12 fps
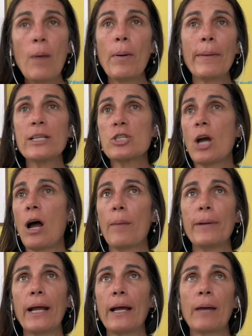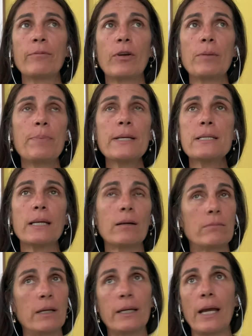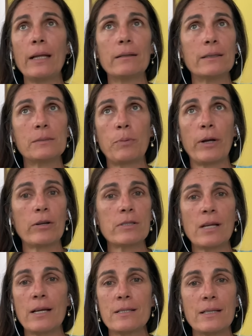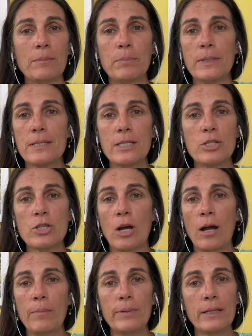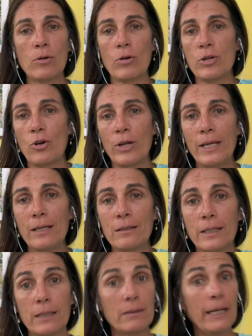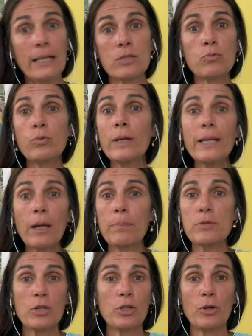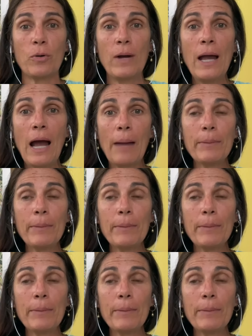But my job, and I'm very busy. Again, it's prioritizing busy job or your healing. It's really up to you.